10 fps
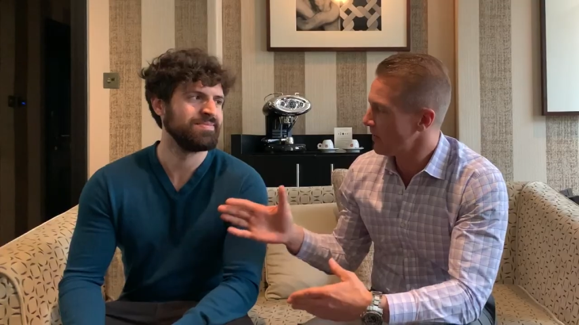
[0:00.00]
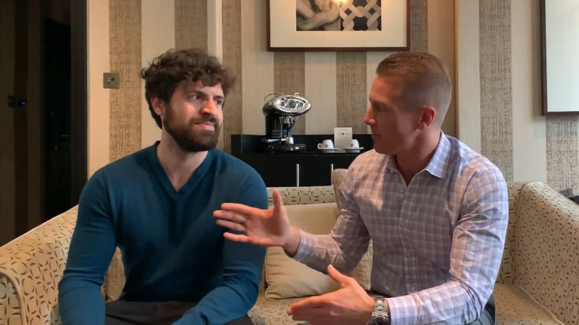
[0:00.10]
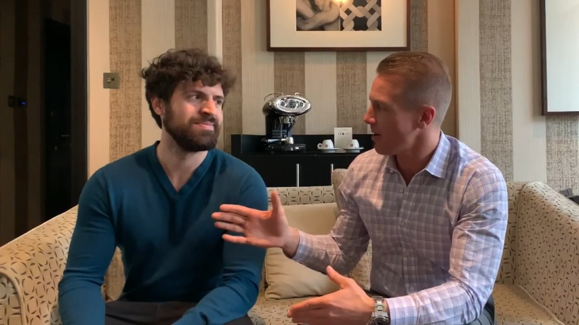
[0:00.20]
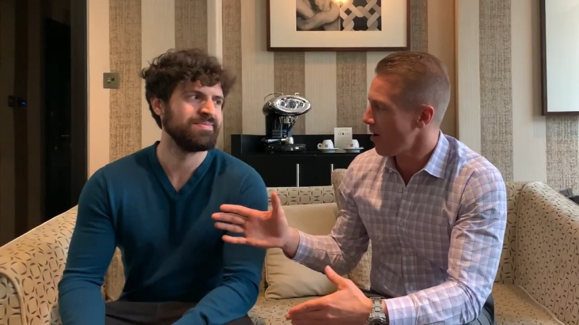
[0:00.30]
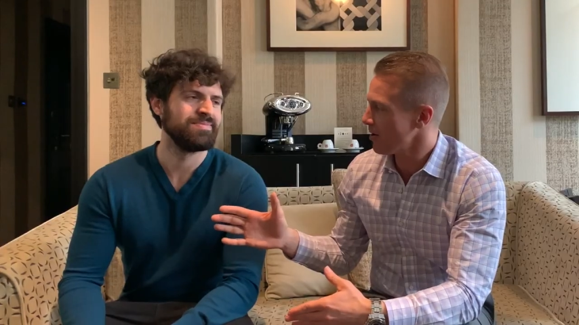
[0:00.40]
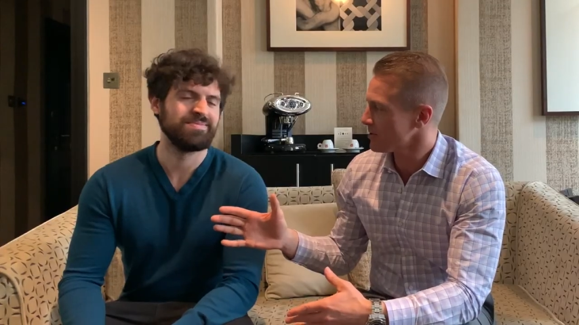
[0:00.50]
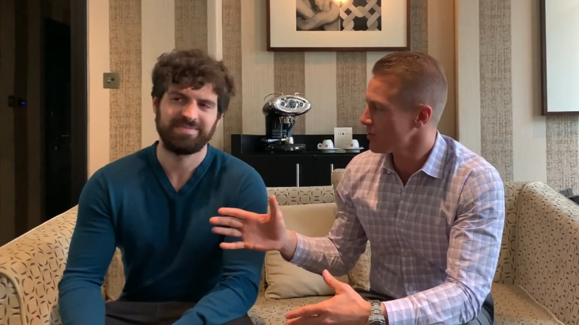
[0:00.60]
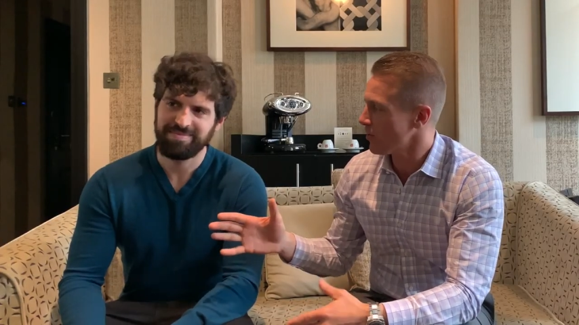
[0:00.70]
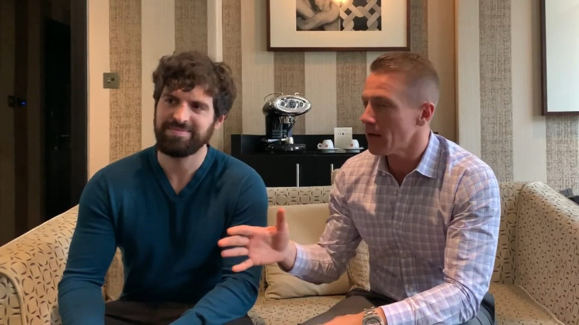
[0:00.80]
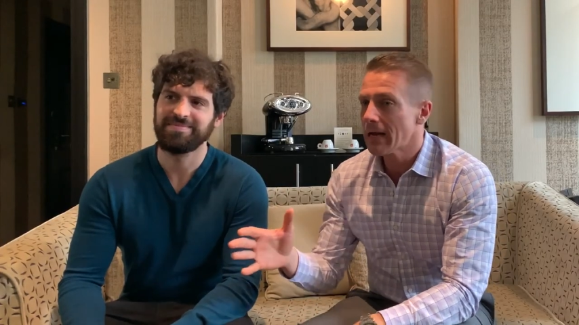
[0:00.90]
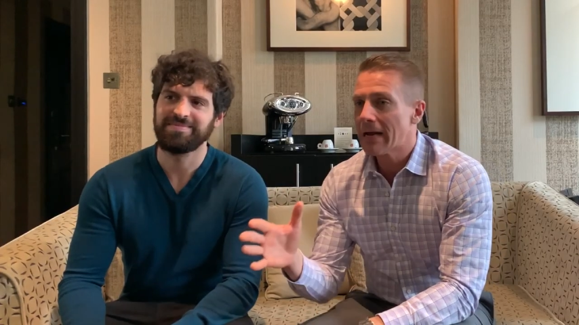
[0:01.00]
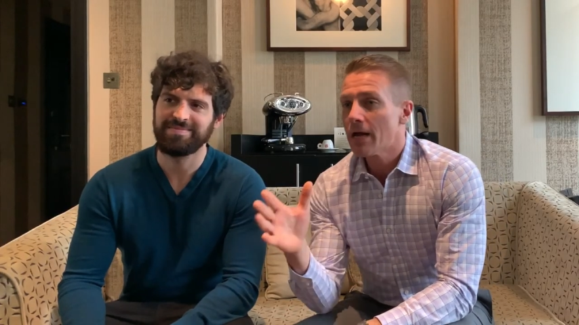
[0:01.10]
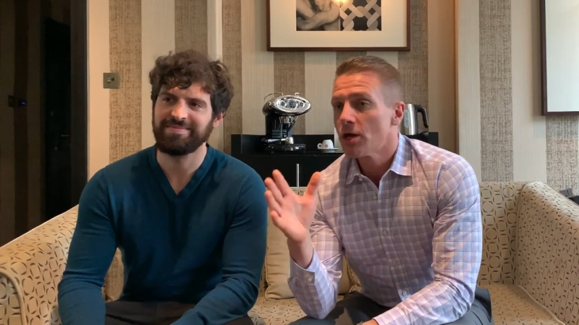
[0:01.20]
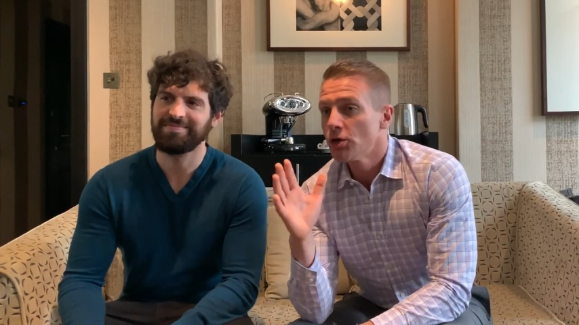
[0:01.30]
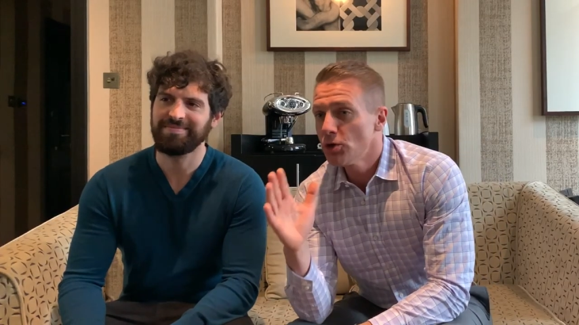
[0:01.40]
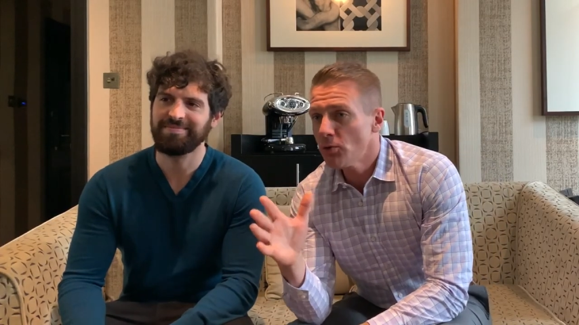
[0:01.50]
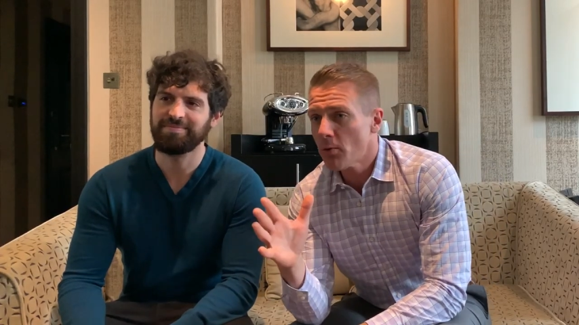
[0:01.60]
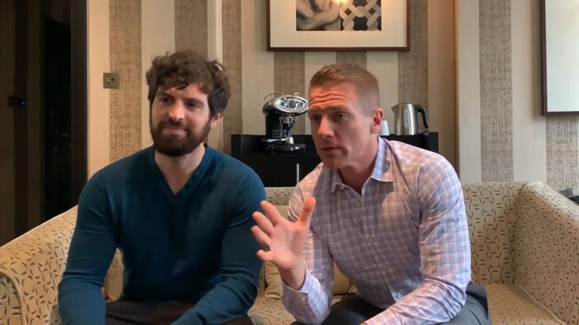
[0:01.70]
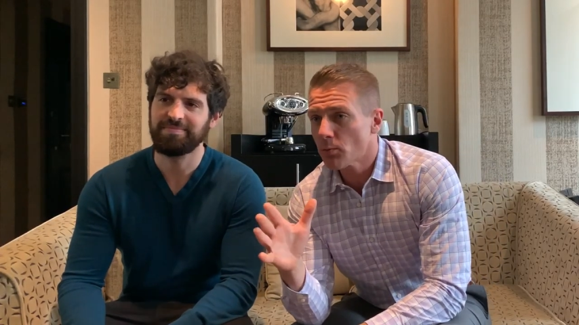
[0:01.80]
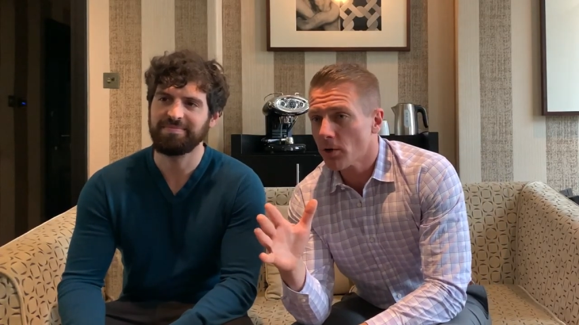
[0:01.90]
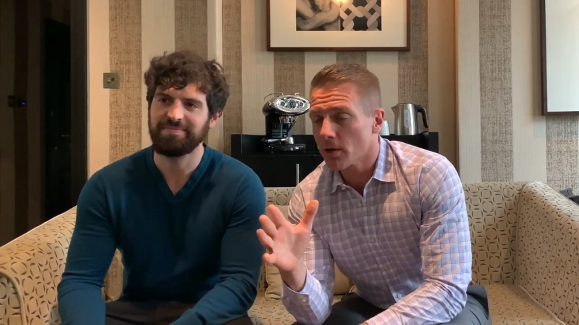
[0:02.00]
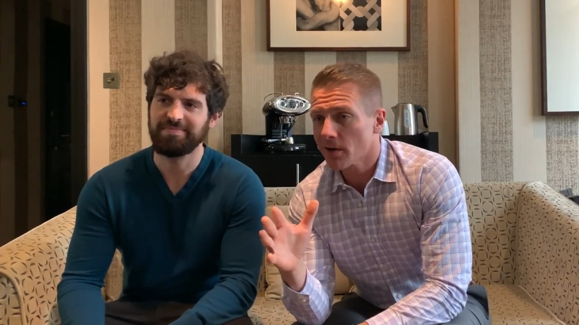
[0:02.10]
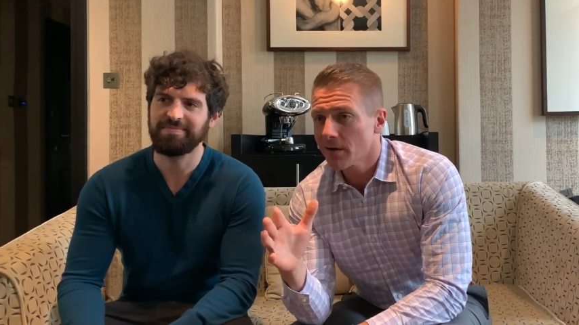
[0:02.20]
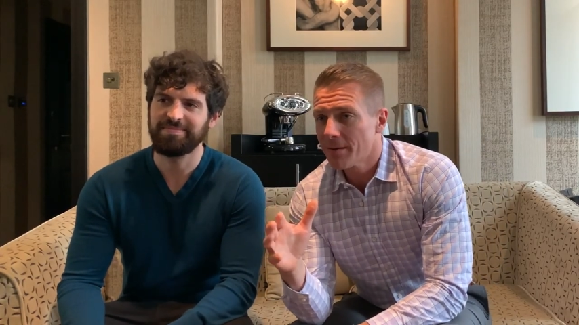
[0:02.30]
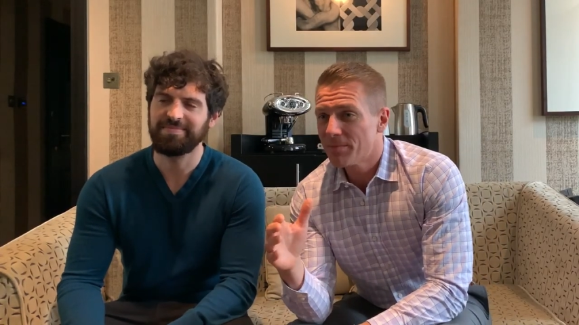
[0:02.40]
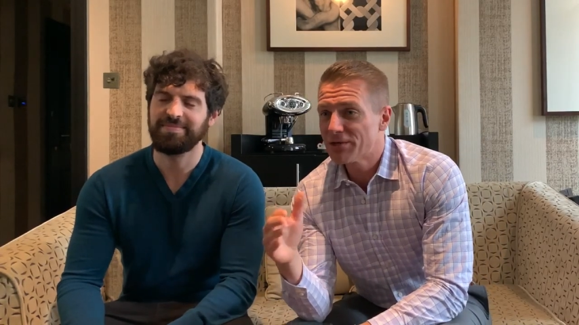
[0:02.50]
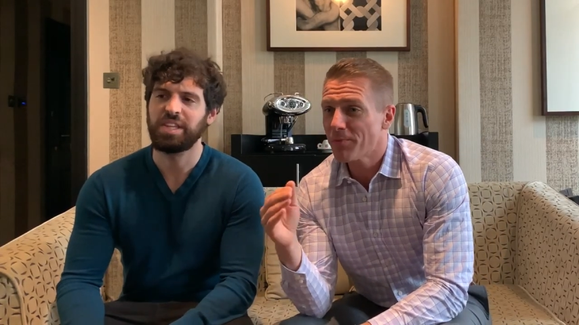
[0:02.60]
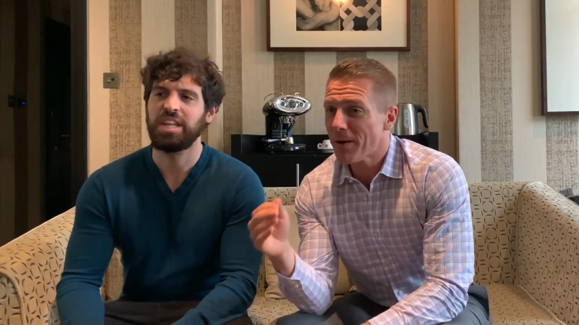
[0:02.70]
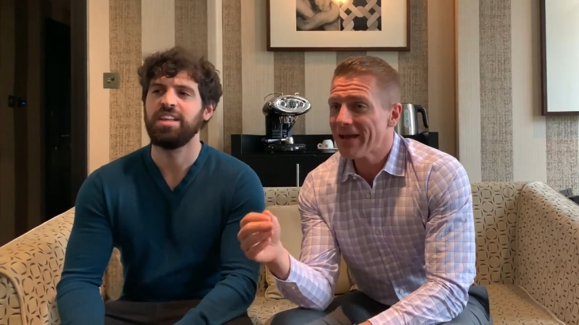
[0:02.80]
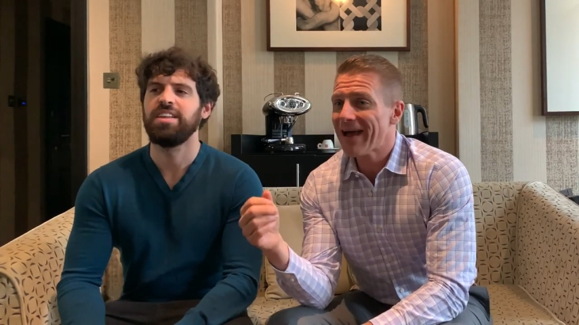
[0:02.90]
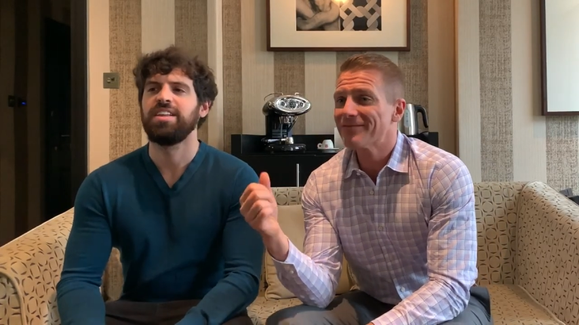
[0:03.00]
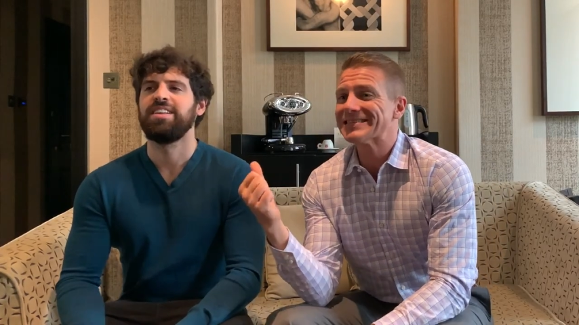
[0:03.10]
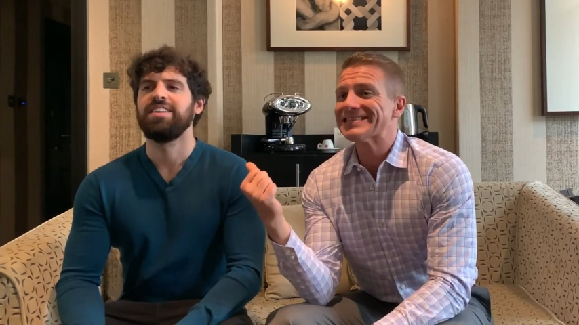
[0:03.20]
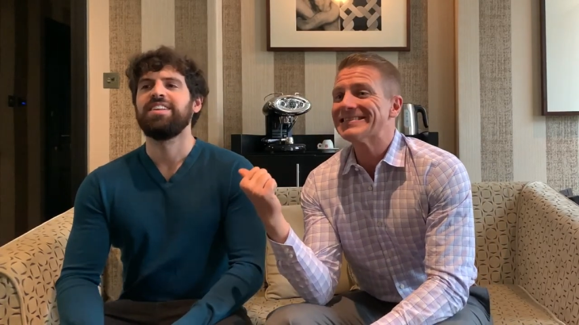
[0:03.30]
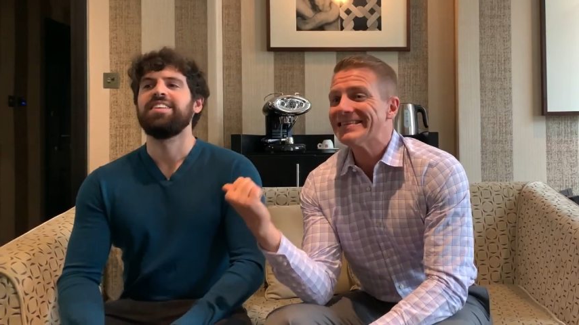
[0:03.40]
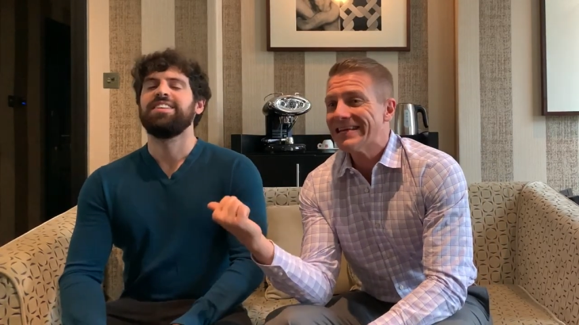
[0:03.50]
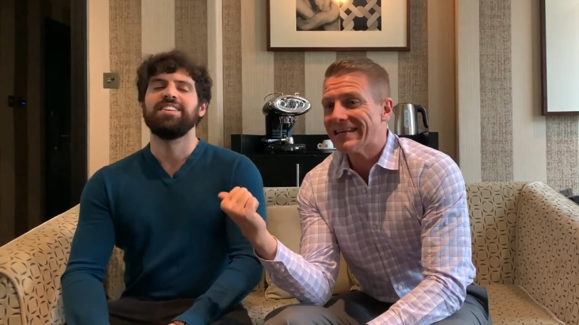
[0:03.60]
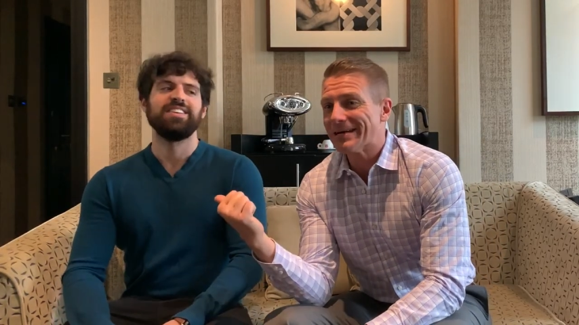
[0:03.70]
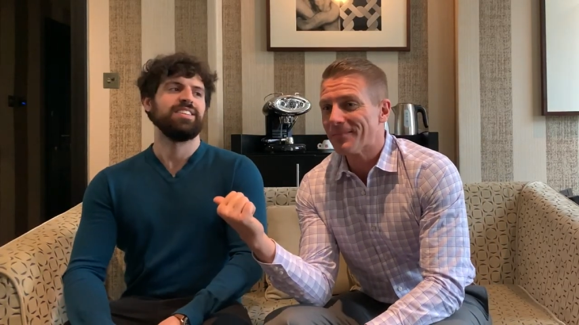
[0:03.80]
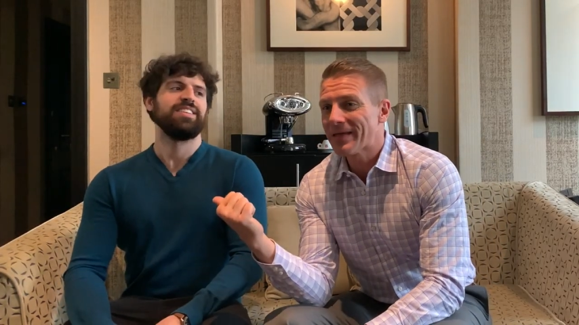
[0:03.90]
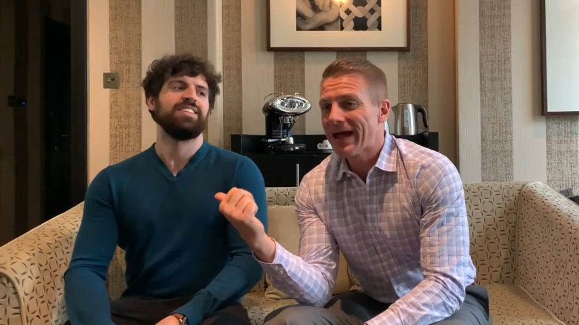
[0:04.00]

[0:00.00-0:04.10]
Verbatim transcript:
Speaker 1: Philip Hartshorn. You know his work, but you probably haven't seen him.